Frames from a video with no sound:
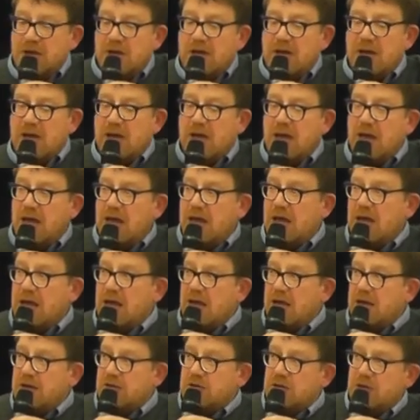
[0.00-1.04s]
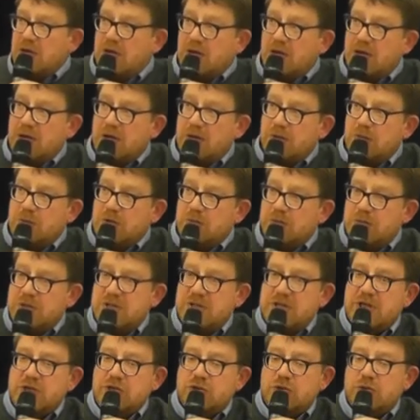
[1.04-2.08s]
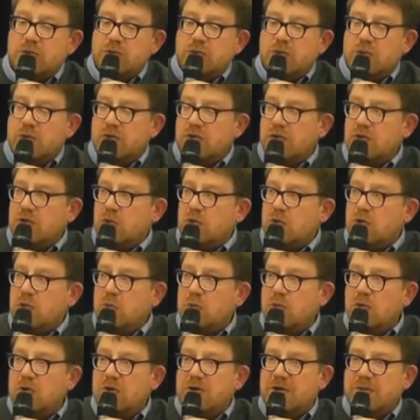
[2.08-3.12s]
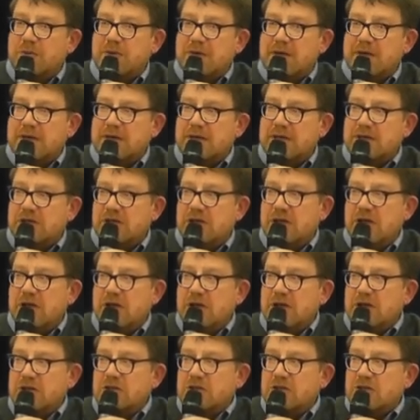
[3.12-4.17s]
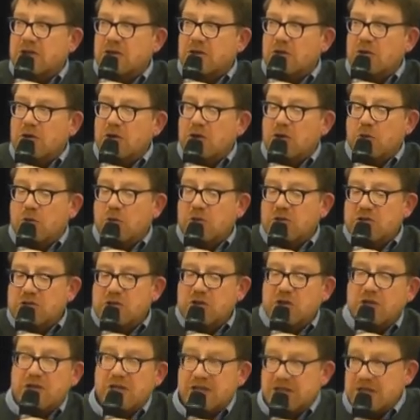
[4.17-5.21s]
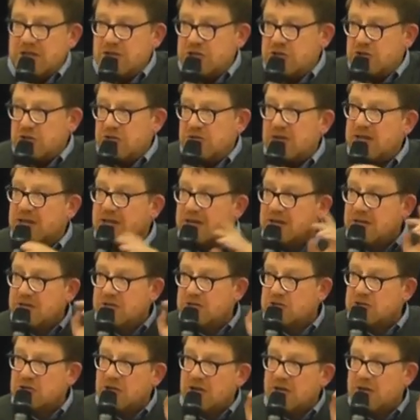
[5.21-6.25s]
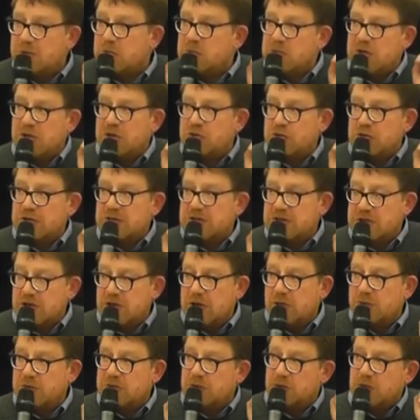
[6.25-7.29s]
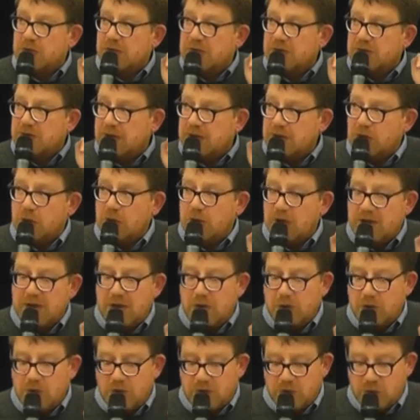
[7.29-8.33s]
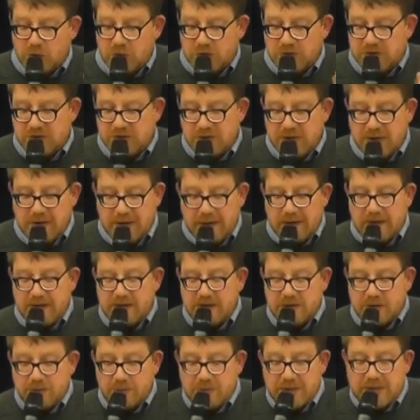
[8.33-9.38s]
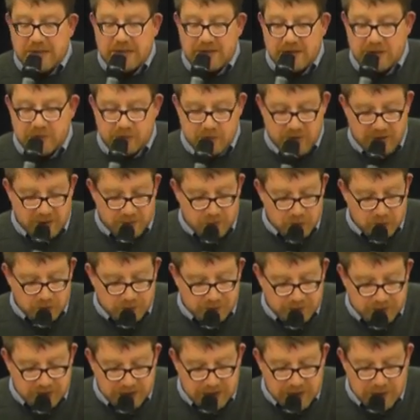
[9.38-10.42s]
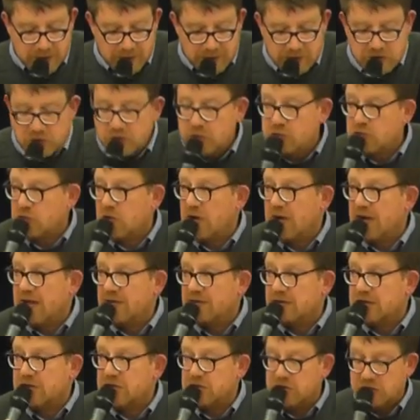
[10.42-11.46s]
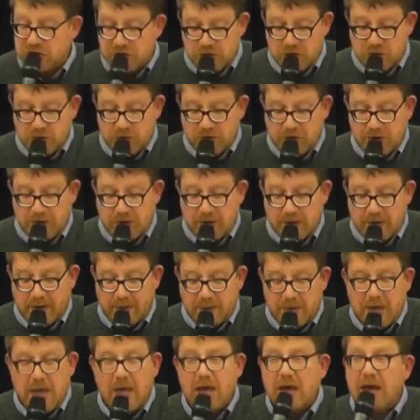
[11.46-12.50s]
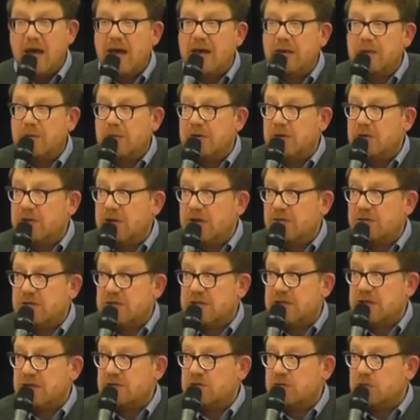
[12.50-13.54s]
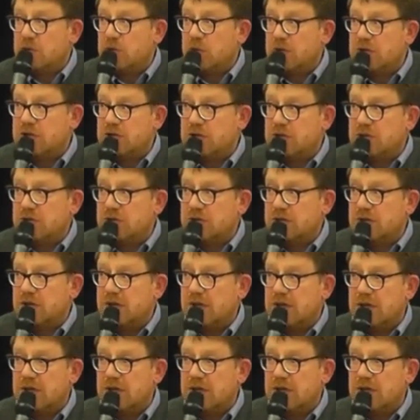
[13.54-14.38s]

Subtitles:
and a potential Third World War in the Middle East. So we certainly need to think in a slightly military terms if we're in order to beat these people. So do try and have a listen to the programme, and it'd be lovely to have some questions